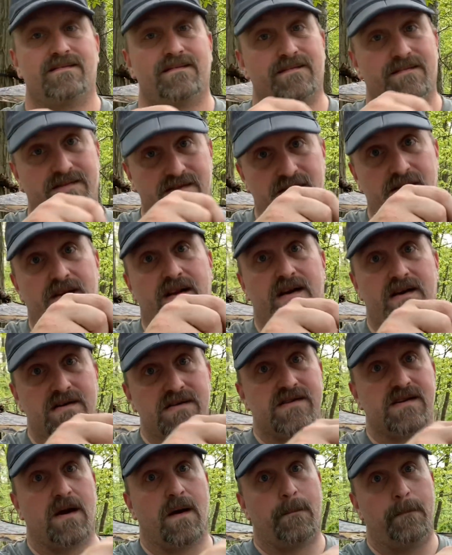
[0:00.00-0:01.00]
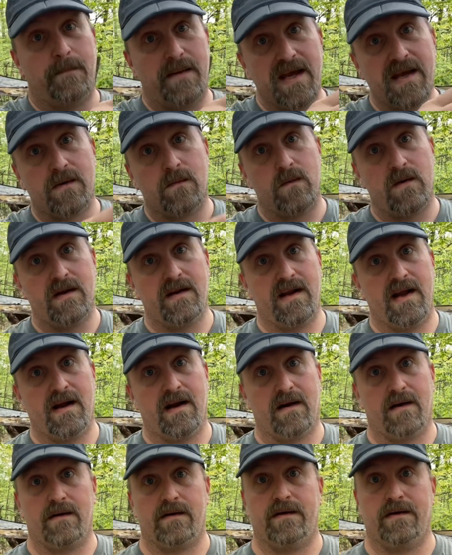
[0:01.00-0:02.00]
So there's a big one
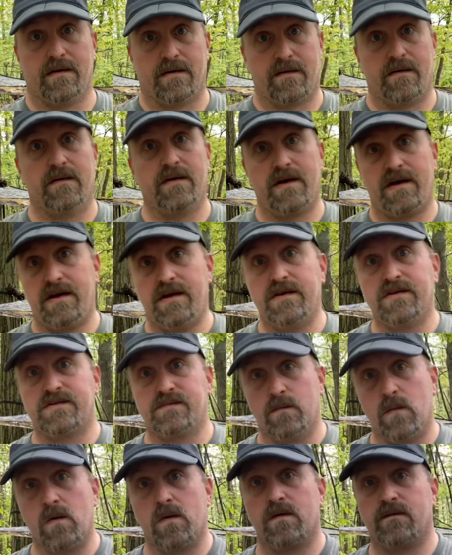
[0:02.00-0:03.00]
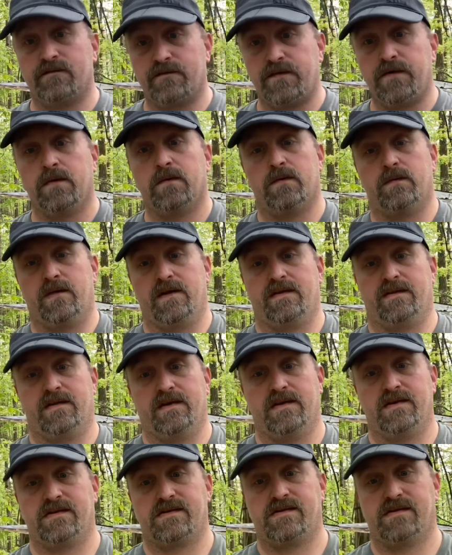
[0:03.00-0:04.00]
there. You're going to use more fuel with
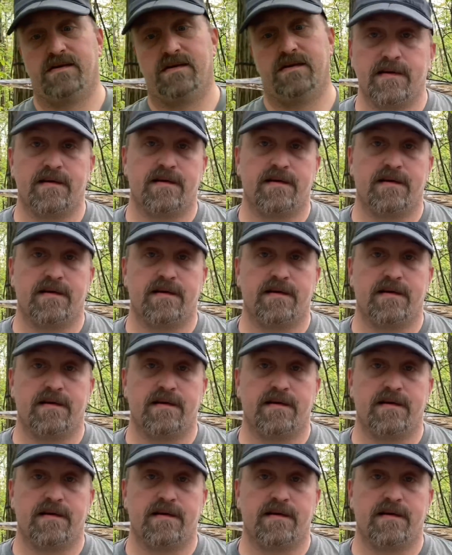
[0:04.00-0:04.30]
this.